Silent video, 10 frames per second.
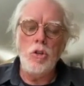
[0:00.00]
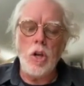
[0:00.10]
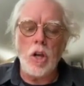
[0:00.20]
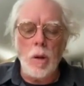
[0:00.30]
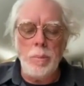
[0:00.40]

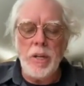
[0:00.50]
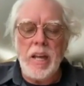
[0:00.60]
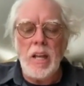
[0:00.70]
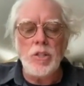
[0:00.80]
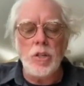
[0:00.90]
the
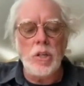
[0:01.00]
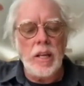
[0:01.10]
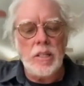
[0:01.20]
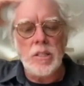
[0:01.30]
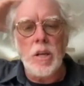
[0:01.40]
complication,
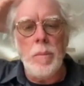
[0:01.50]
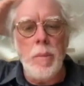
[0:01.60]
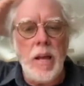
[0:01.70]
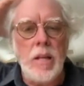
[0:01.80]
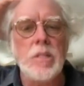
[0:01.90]
it's
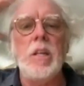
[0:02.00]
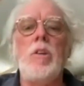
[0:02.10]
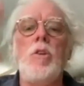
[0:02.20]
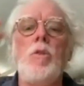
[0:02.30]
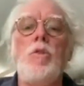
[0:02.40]
amazing.
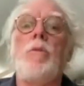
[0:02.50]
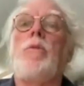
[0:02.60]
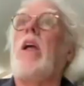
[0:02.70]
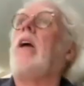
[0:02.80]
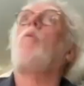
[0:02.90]
You, you're
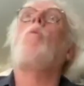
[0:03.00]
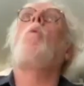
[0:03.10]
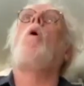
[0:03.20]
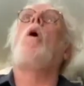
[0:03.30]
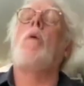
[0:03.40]
like,
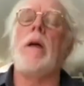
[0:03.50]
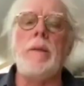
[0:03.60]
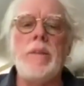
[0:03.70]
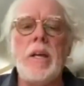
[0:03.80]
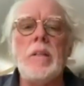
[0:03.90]
whoa.
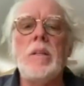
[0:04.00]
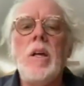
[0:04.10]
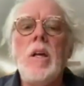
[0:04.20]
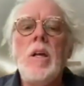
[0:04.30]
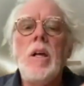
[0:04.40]
And then
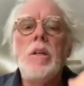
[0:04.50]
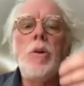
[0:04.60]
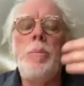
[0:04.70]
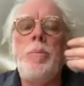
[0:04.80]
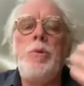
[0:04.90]

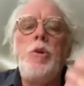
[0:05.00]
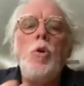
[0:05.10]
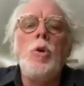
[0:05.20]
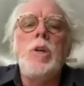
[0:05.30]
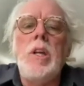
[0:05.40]
the
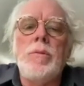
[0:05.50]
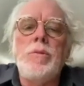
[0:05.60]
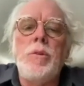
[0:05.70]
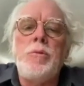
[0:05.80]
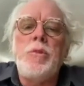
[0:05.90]
beauty of
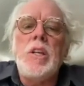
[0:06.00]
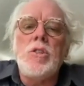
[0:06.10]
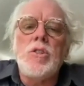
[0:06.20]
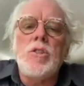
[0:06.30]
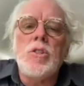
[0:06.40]
the
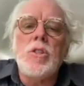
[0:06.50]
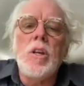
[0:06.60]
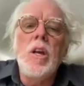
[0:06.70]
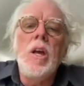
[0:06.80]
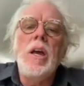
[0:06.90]
finish,
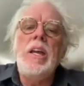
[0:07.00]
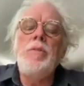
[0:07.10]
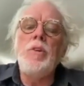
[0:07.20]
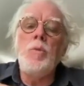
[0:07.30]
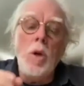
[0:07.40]

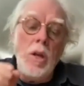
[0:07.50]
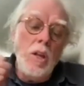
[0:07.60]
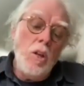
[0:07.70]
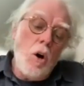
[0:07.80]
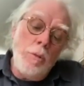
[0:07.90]
even
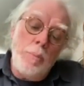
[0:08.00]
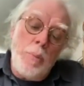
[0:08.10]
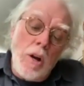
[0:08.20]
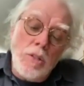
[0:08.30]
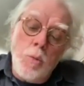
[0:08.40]
on
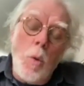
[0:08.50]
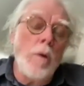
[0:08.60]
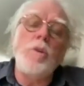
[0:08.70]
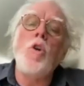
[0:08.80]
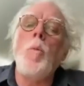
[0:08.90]
parts where
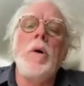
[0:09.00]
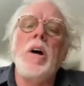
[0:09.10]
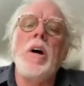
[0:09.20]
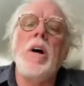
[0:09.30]
nobody